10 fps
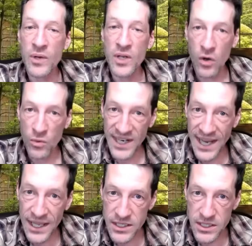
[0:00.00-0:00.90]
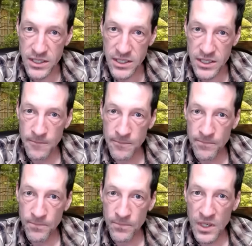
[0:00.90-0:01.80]
we call reality.
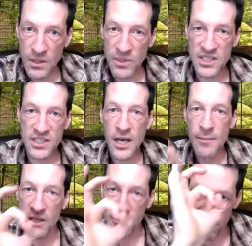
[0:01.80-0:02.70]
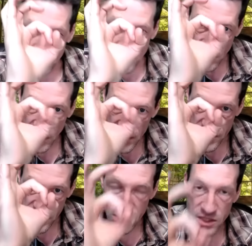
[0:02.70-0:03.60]
But it's coming from a
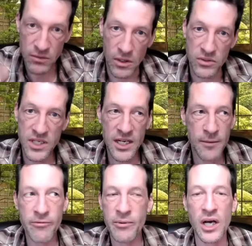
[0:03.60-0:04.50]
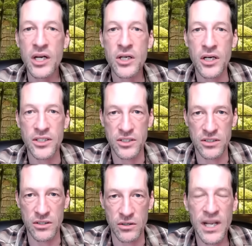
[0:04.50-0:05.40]
conscious zero. It's not coming from an unconscious
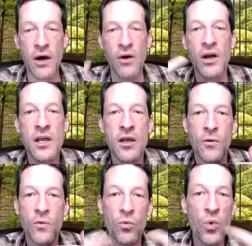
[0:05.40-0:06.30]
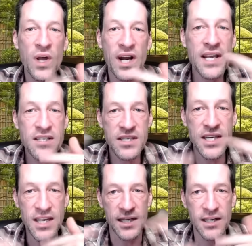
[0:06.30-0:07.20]
zero. Now, when I
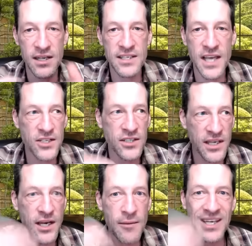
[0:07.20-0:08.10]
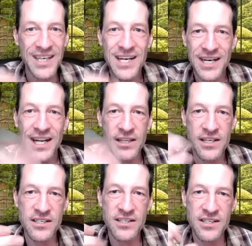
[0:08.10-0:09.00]
see it, it's actually coming in and out.
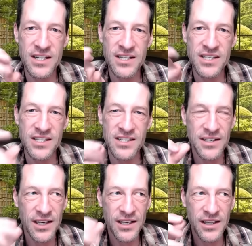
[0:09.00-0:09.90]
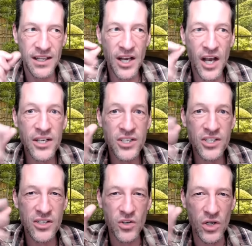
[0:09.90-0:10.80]
This this the
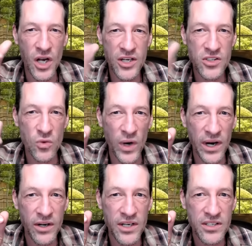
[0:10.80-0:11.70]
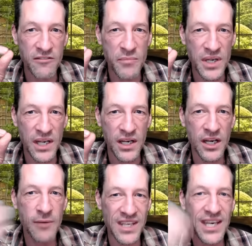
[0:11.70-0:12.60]
consciousness or conscious awareness of being
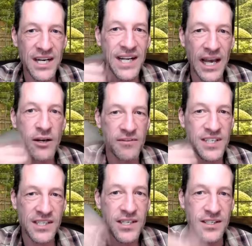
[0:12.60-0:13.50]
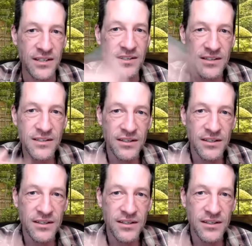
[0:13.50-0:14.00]
comes in and out of existence